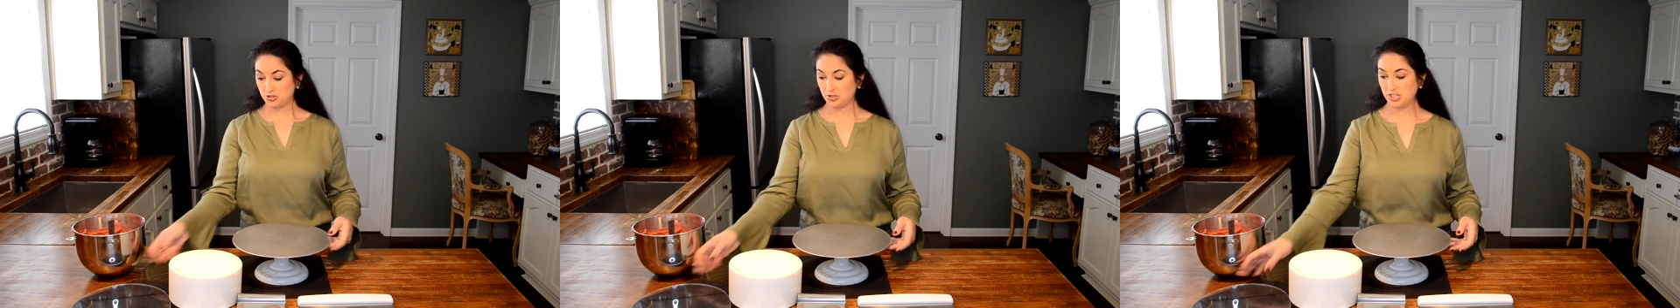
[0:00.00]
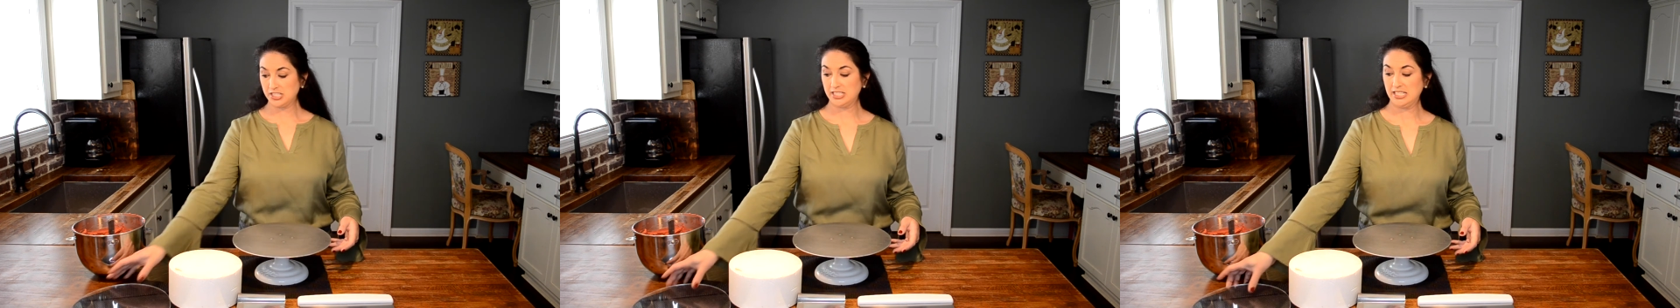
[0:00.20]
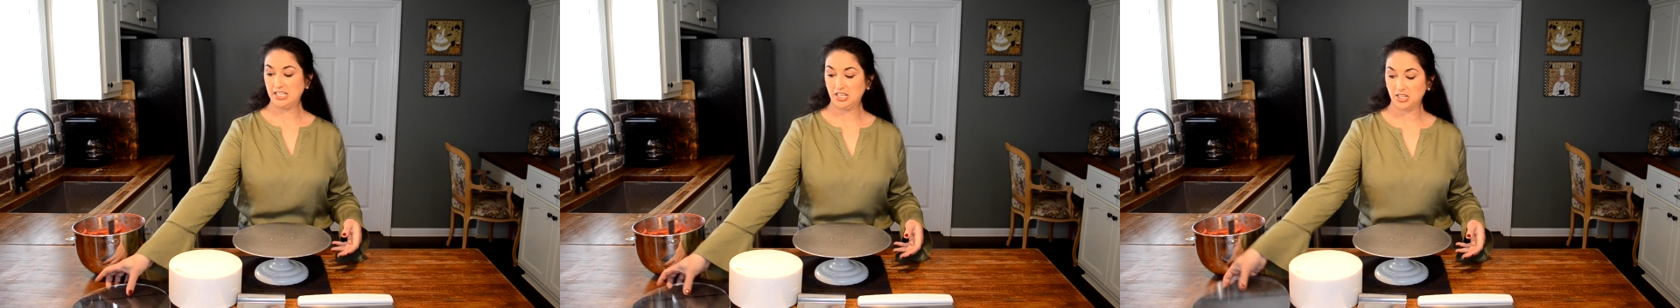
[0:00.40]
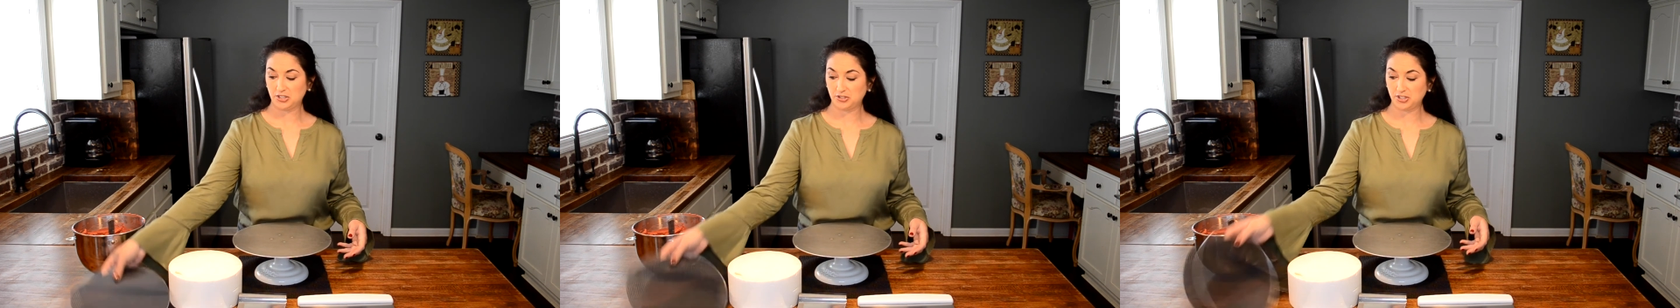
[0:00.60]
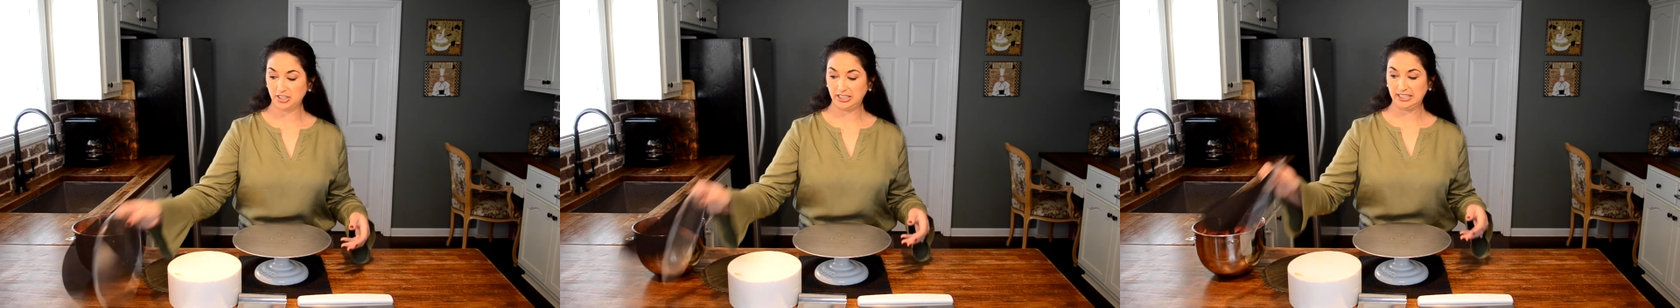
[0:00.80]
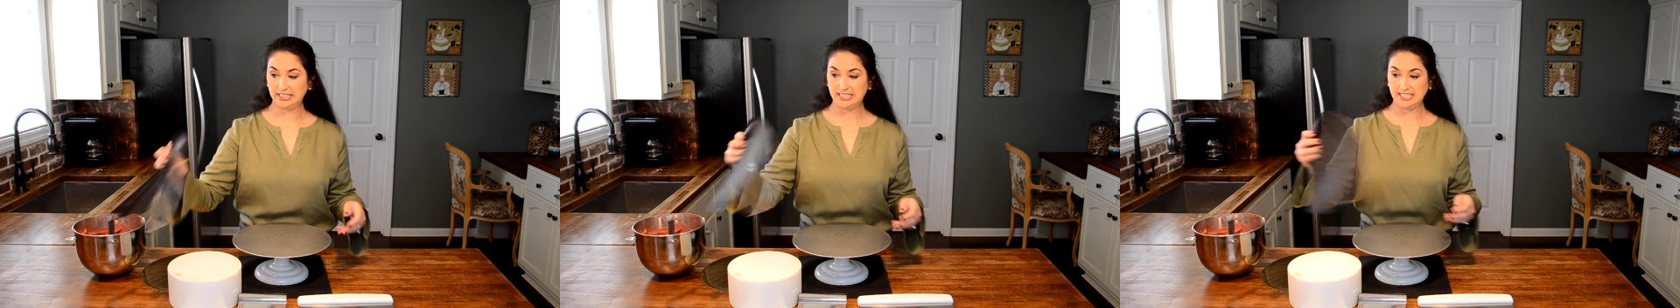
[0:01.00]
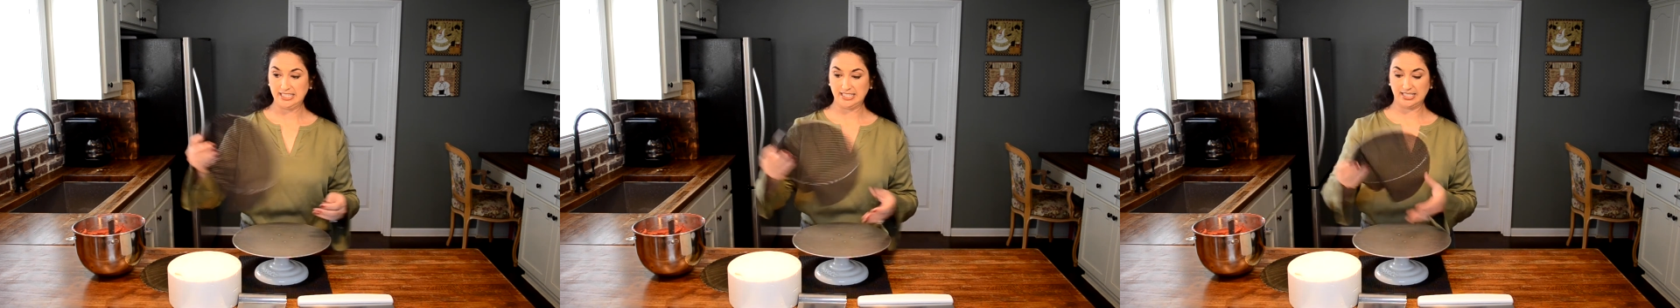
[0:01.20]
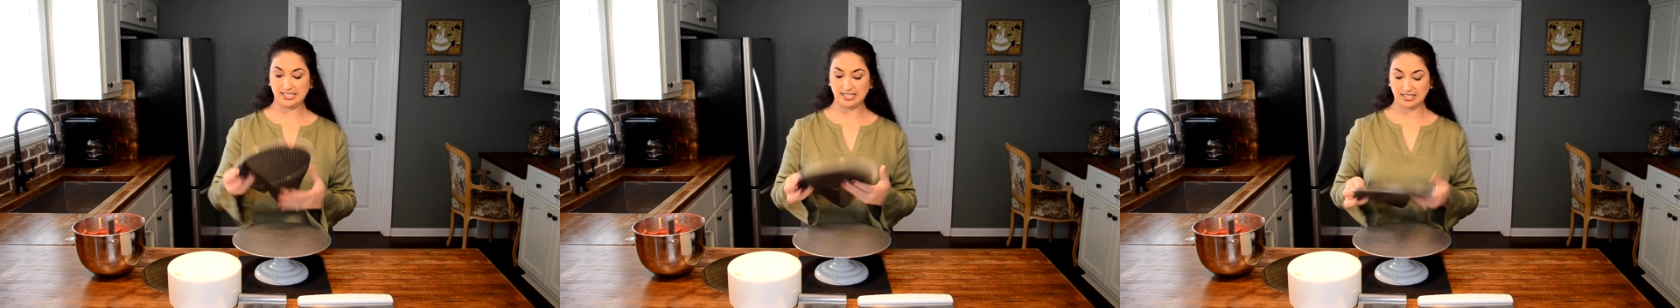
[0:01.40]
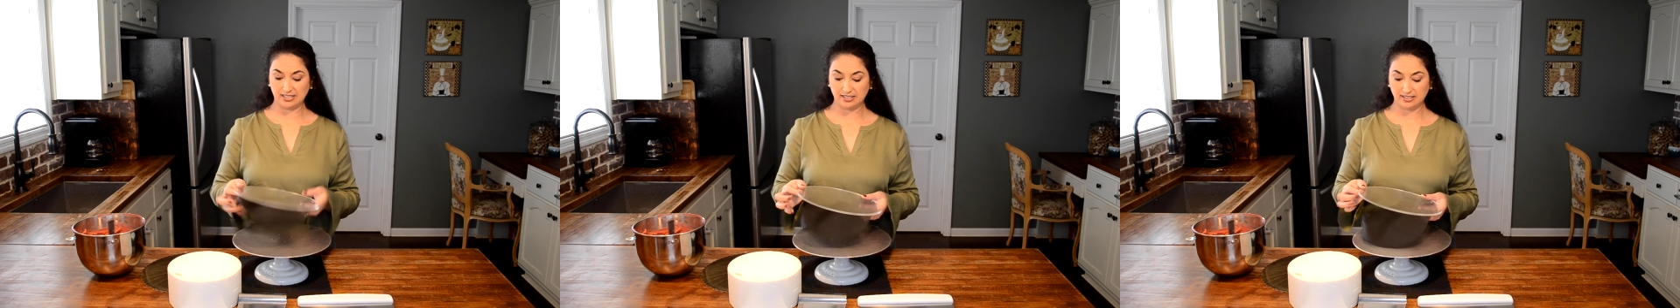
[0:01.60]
trusty acrylic disc.